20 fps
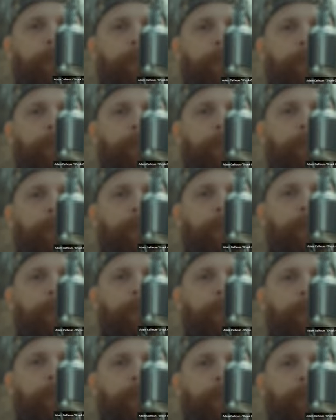
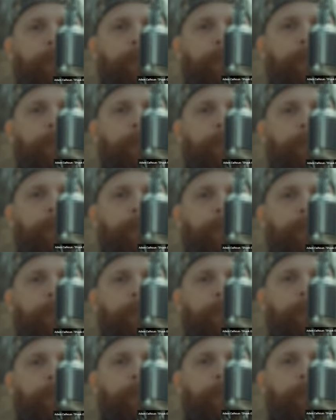
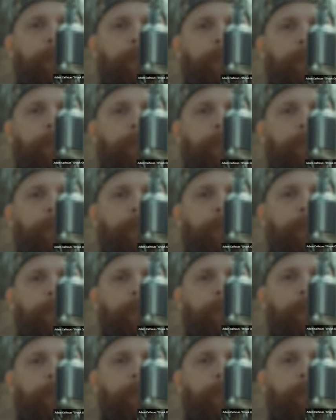
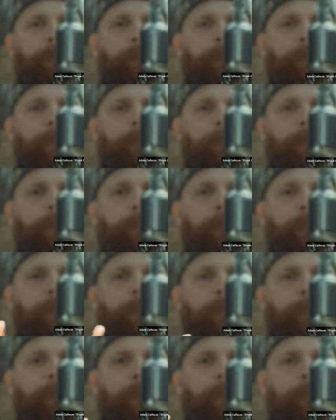
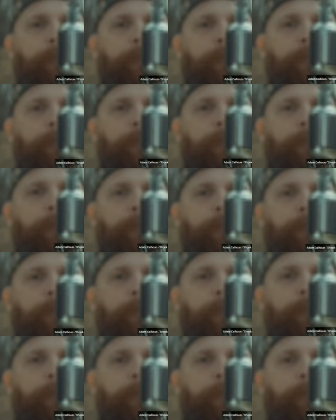No words are spoken by the person on screen.